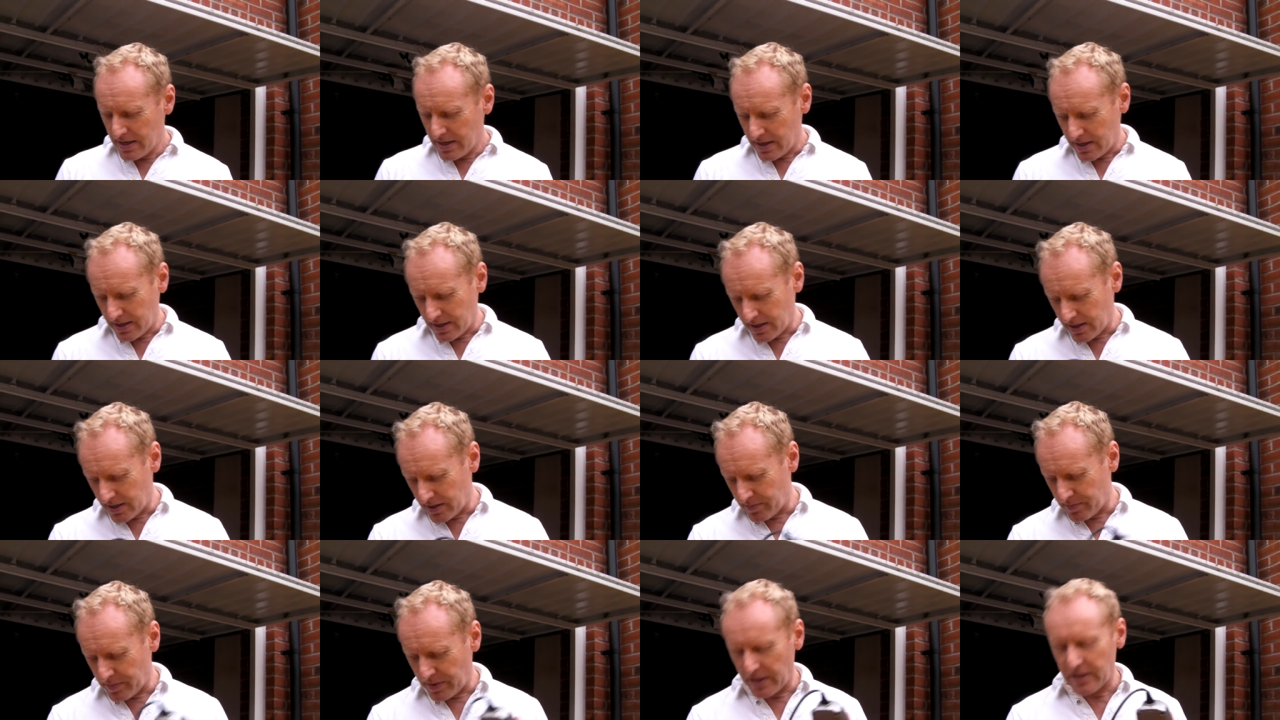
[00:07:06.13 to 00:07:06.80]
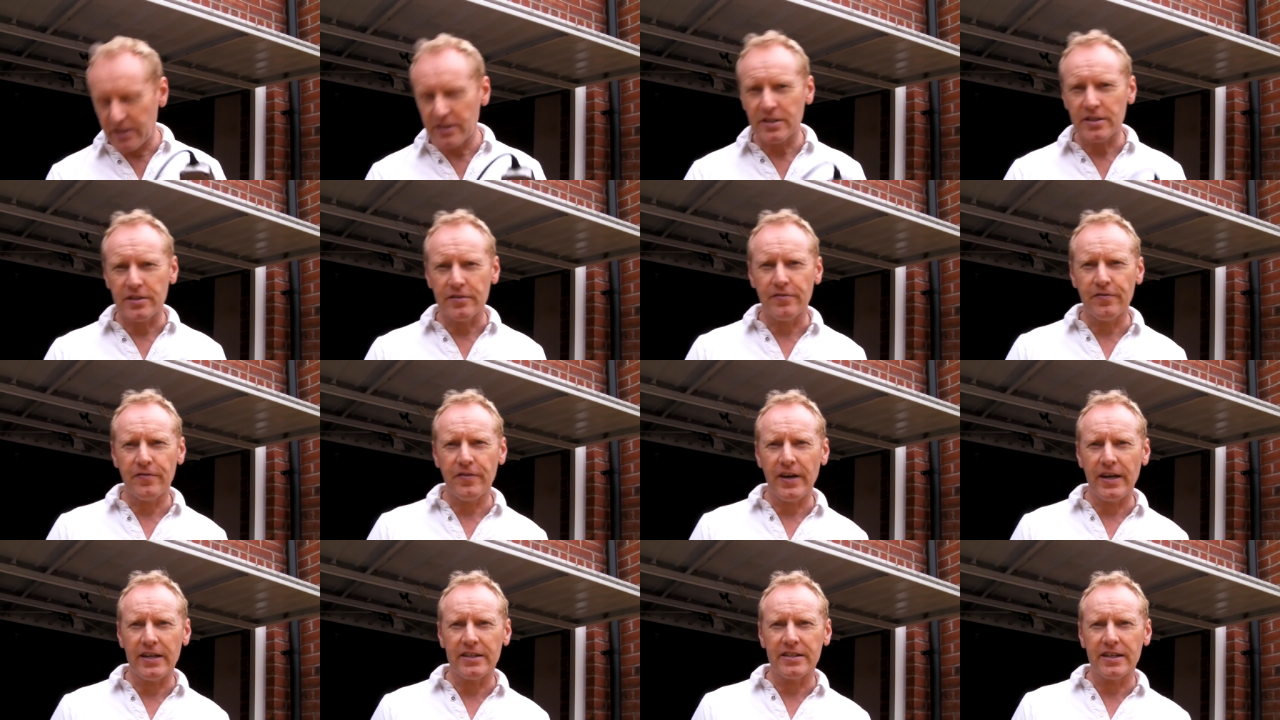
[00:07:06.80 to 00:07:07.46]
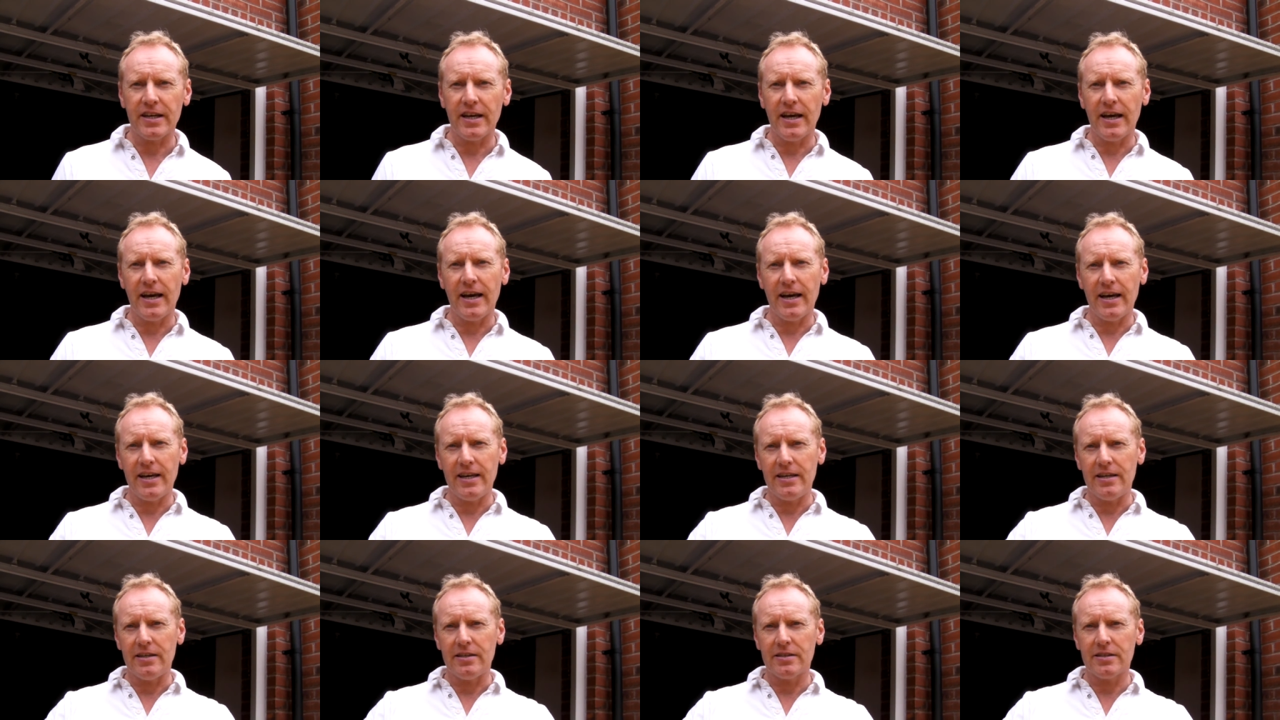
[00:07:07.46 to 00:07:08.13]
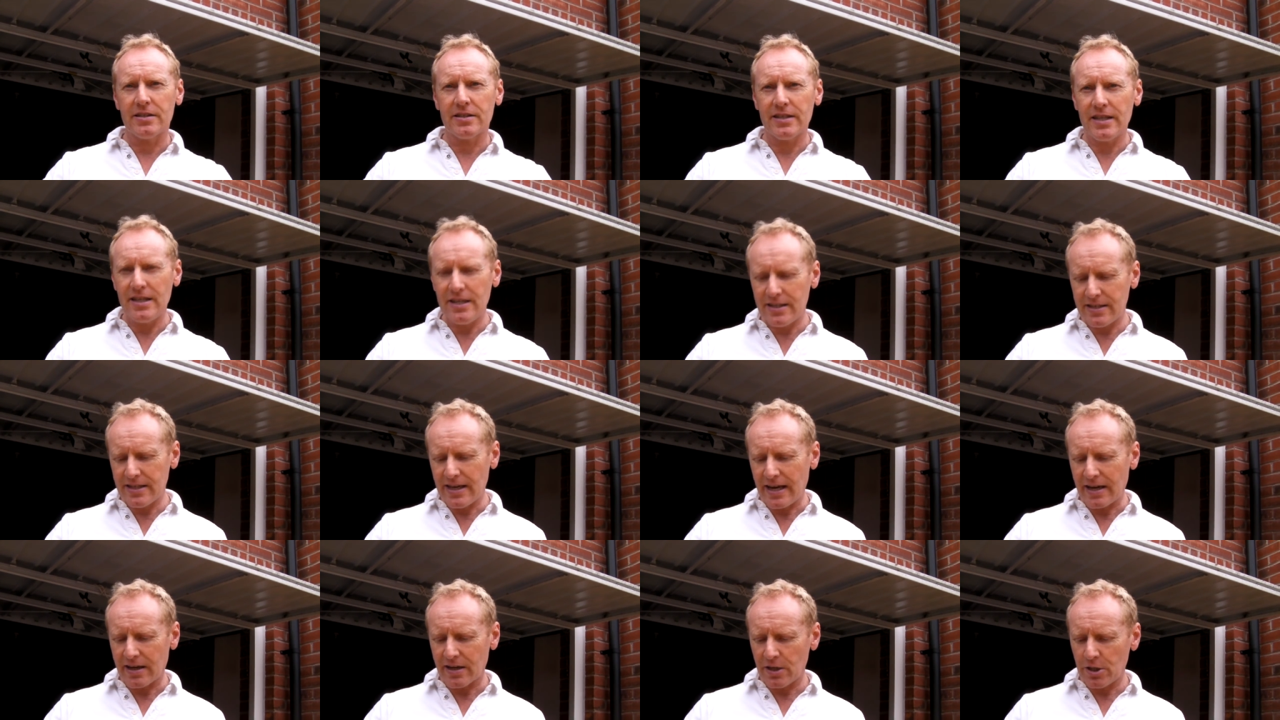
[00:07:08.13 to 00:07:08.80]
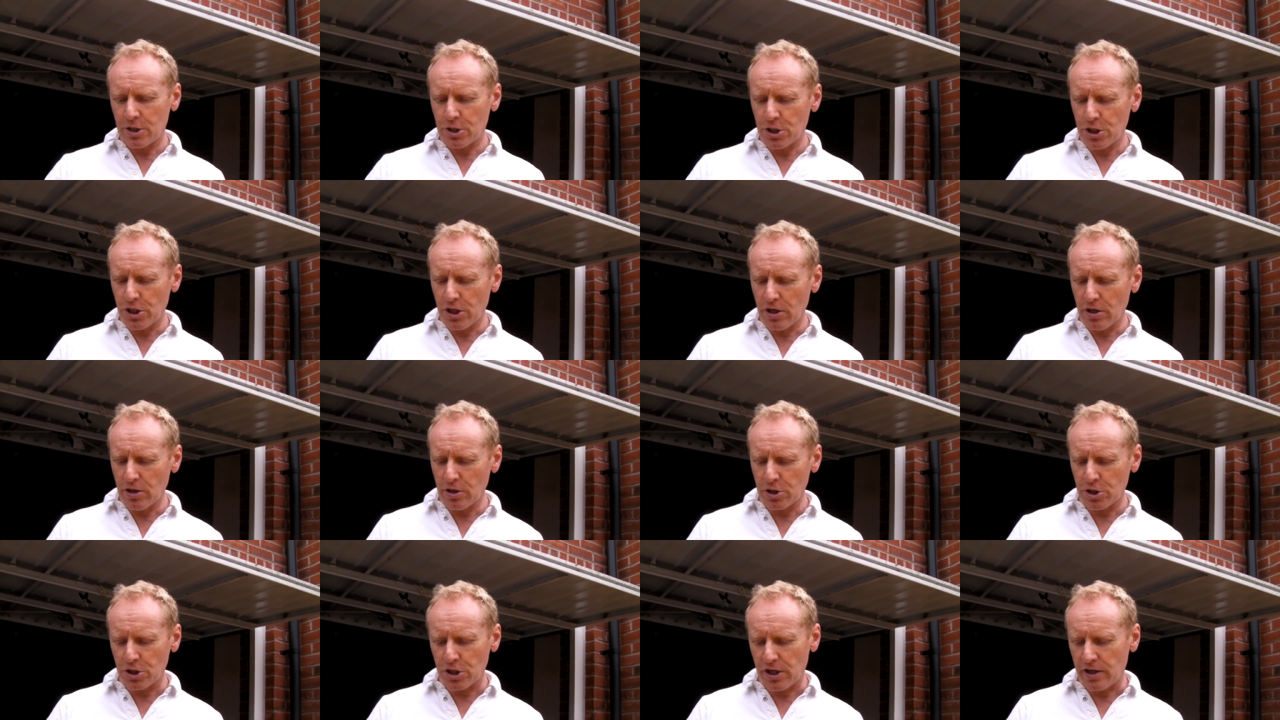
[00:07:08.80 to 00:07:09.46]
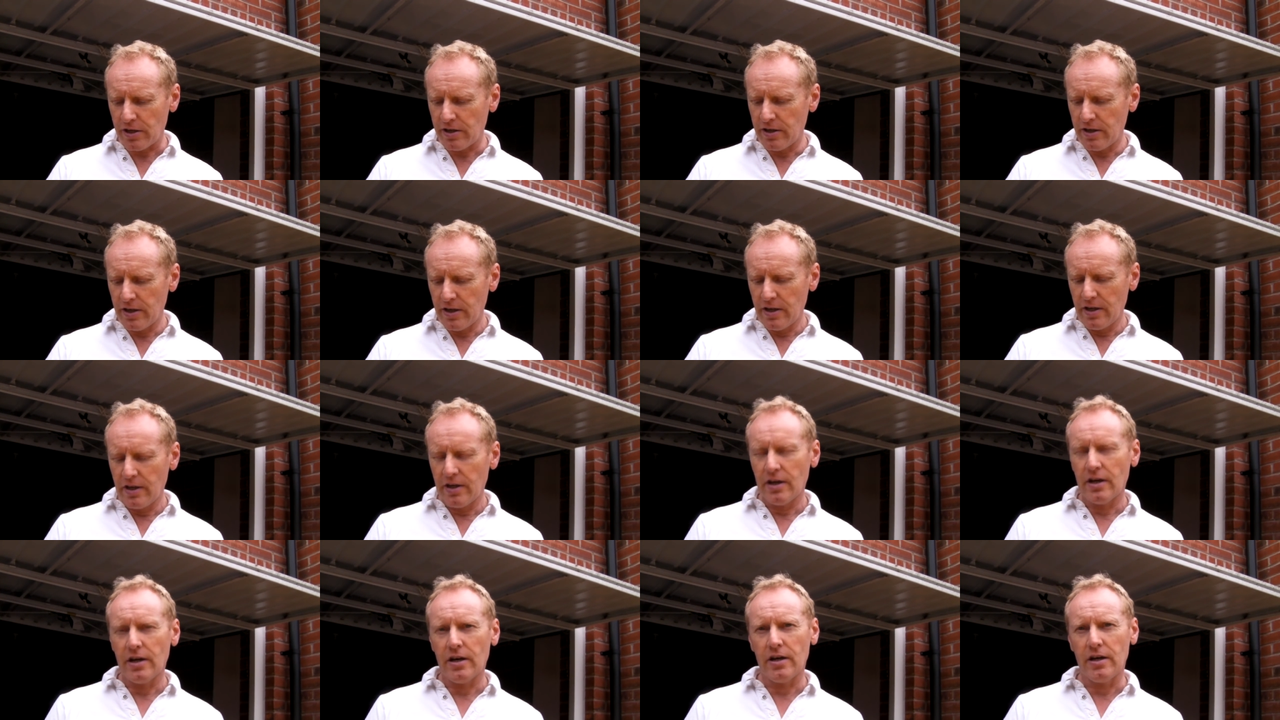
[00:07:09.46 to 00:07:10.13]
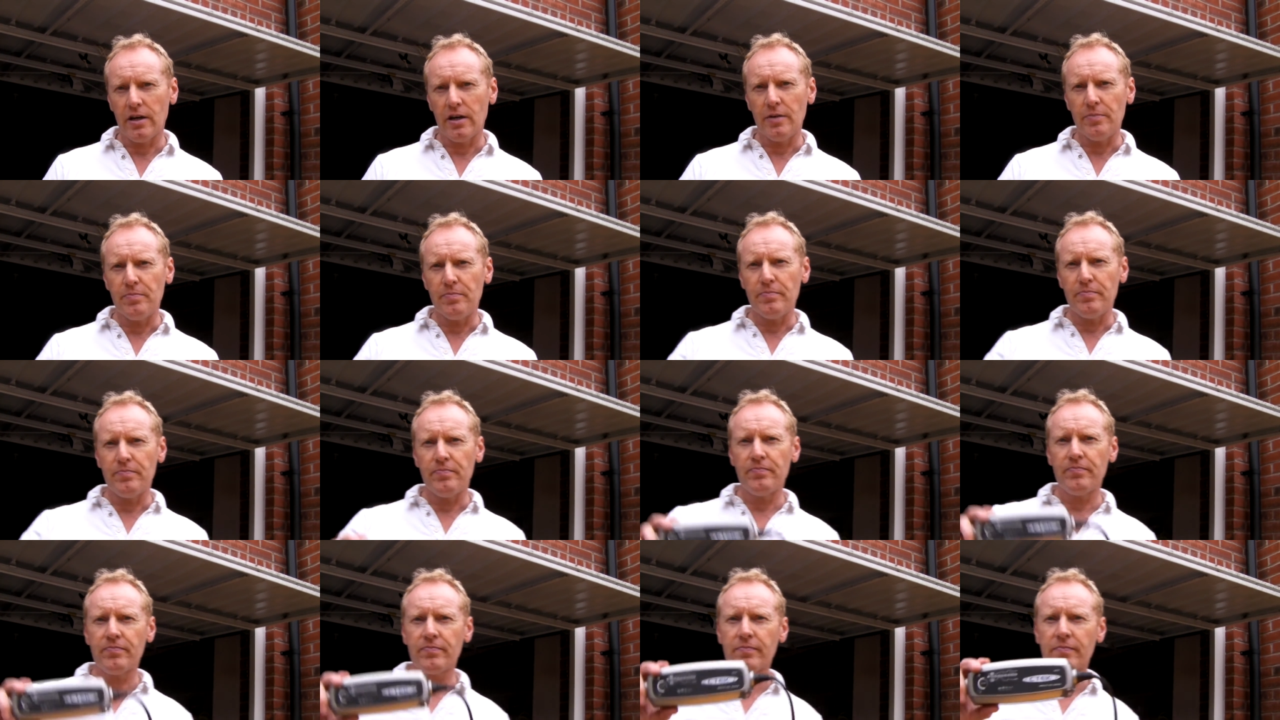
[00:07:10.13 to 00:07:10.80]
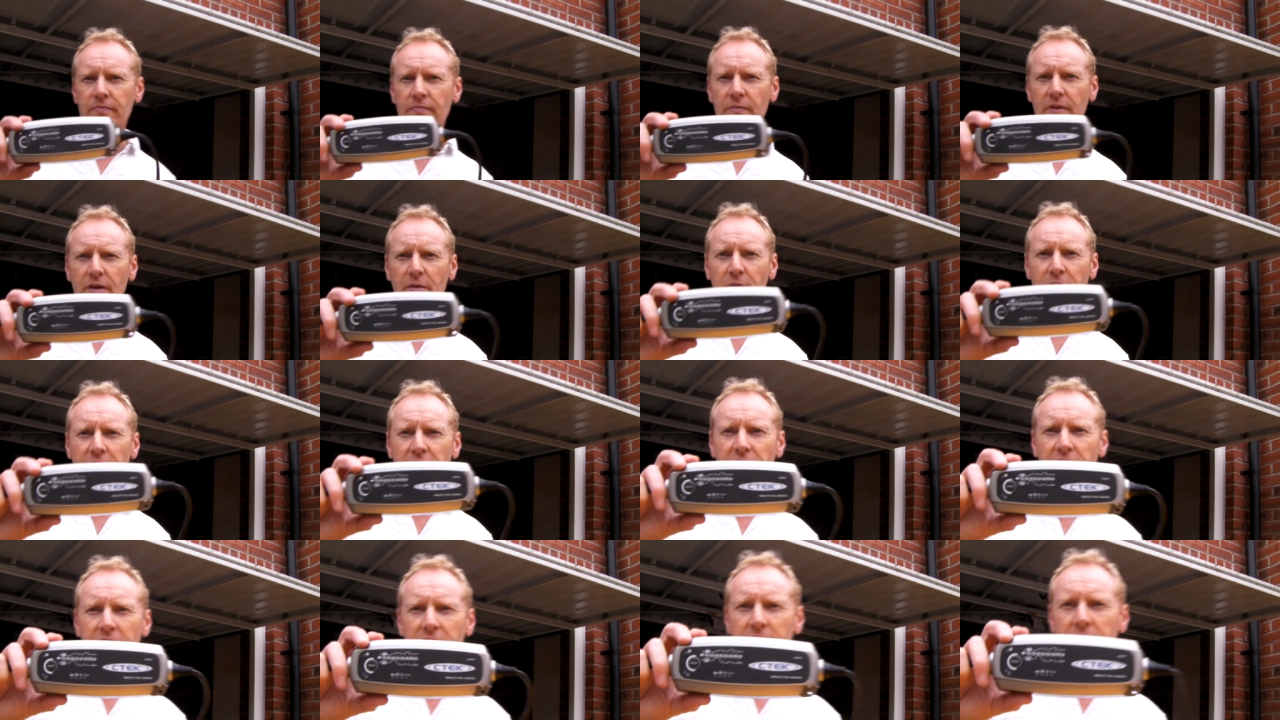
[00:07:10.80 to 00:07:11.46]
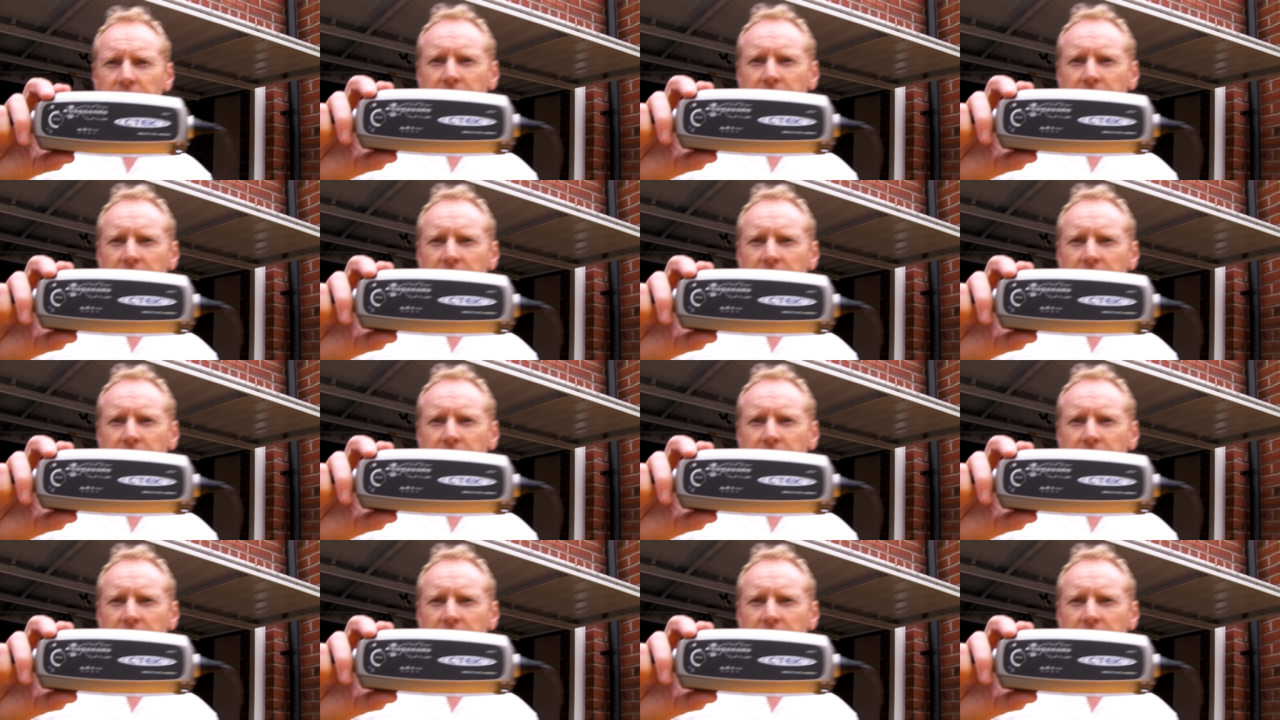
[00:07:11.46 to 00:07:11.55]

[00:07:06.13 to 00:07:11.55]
is to fit a CTEC charger. There we go,